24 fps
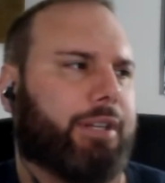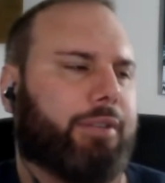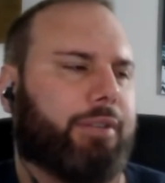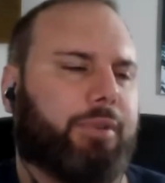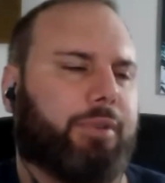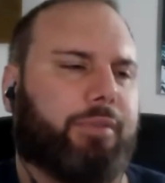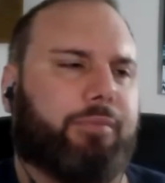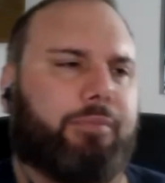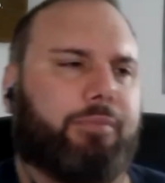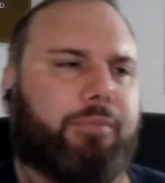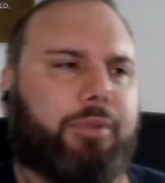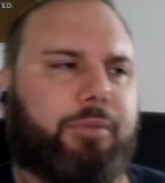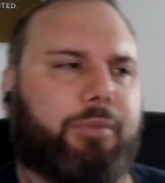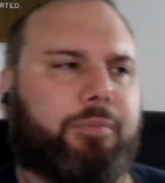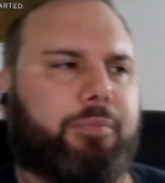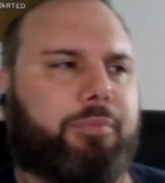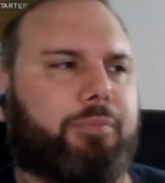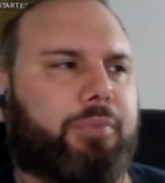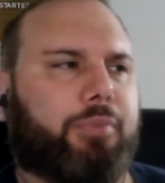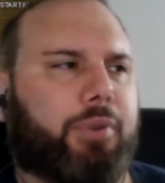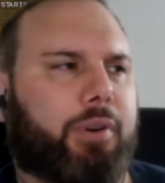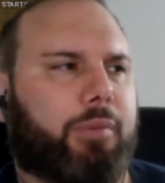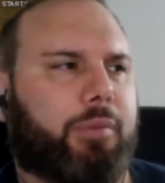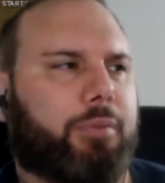We've we've
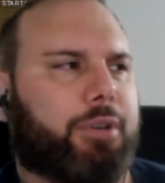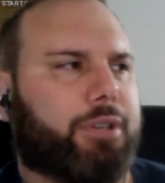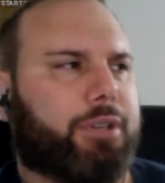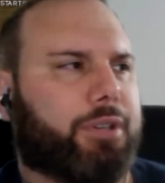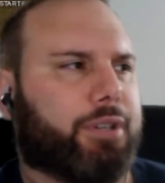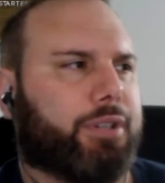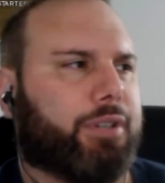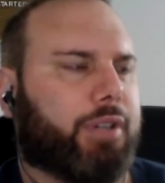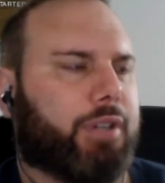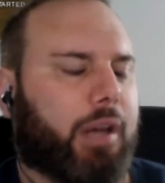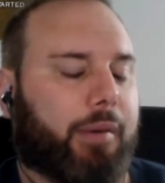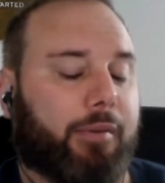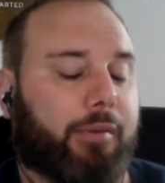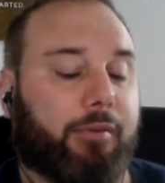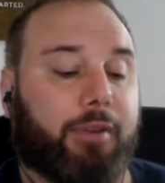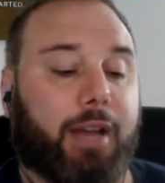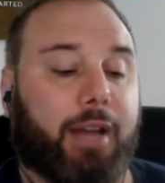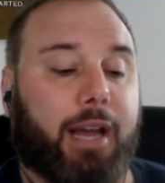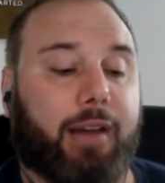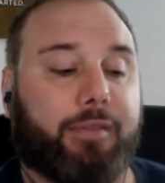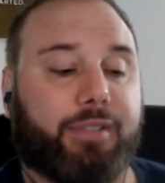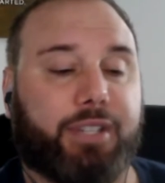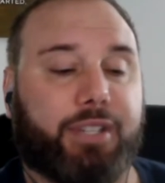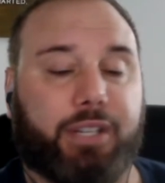pretty much. Ex- I mean, we
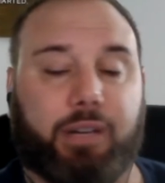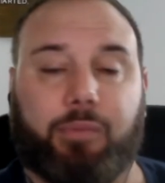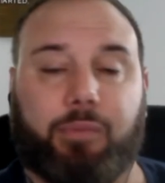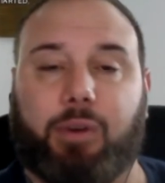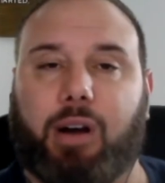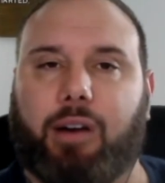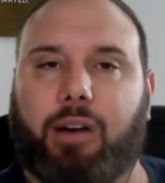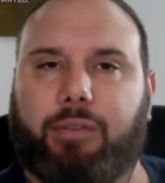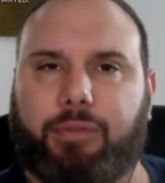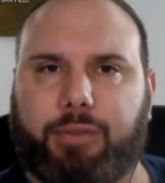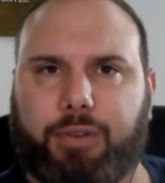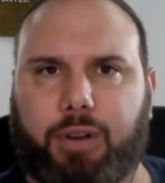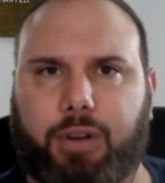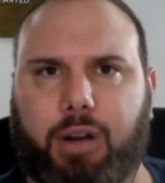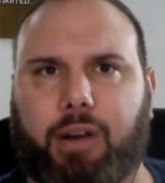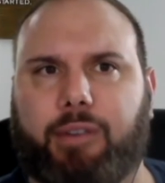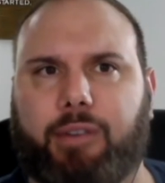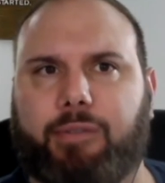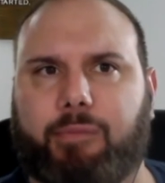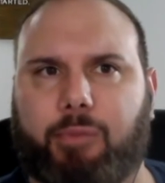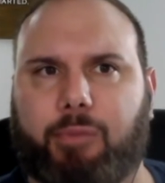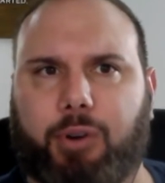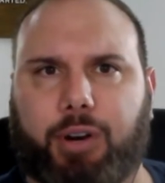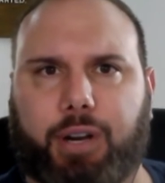have some off
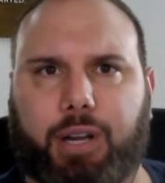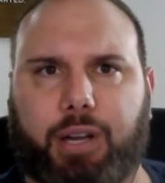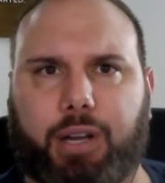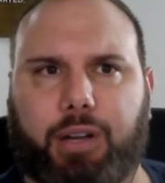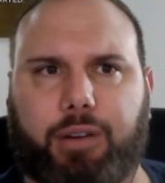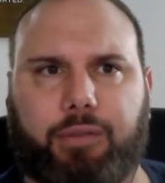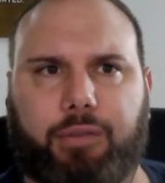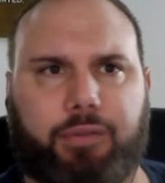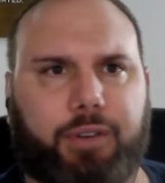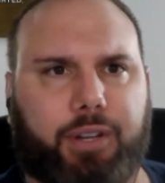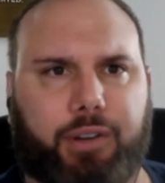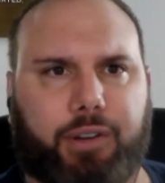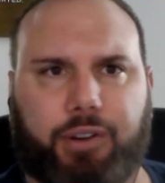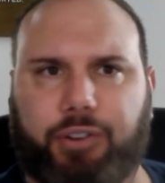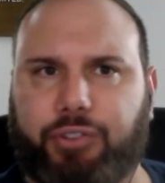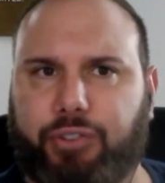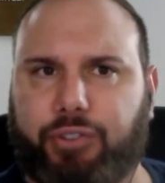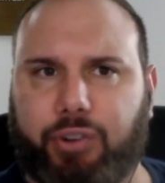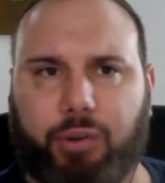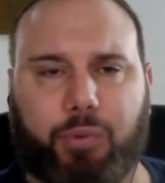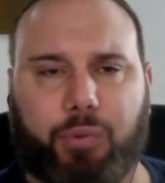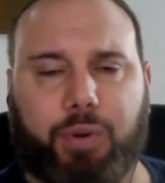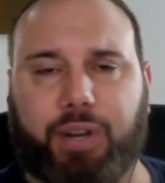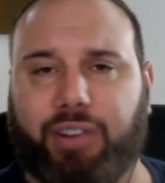off market
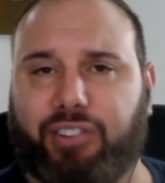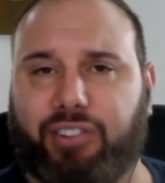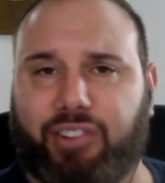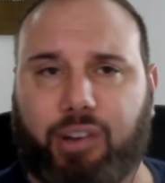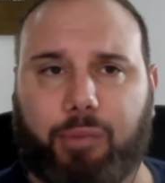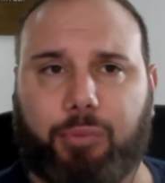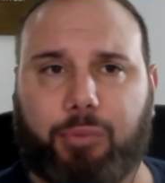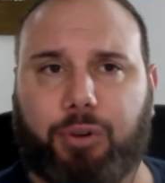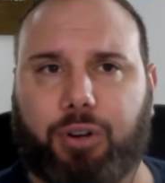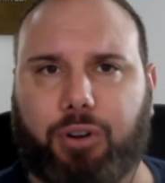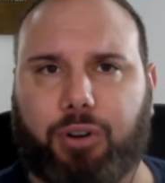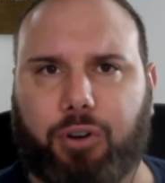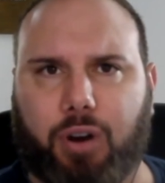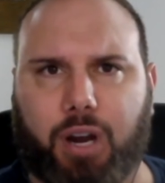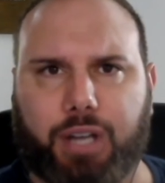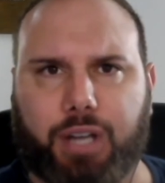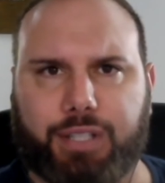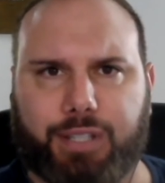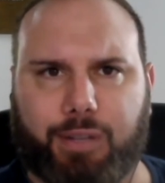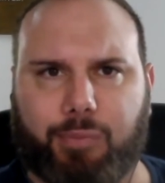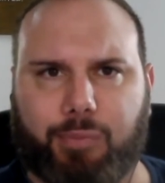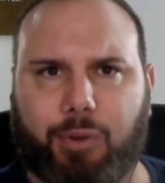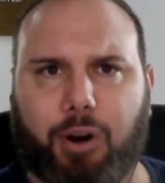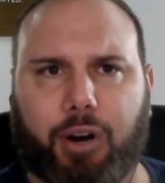deals that we stumble
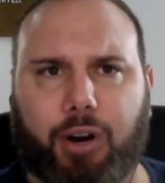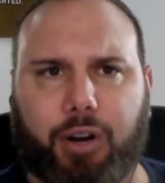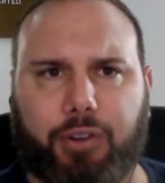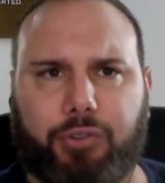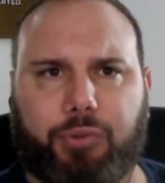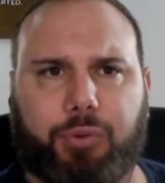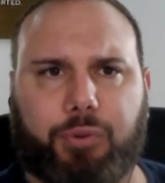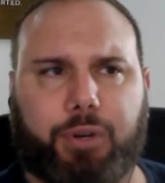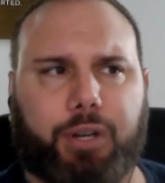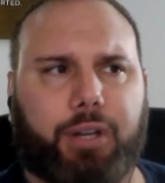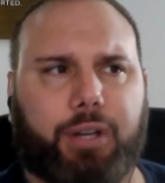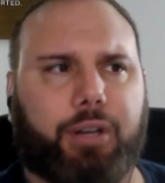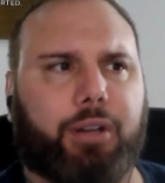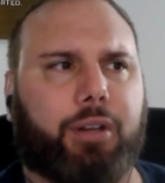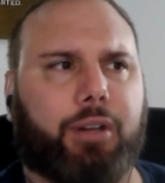across in the markets we're in,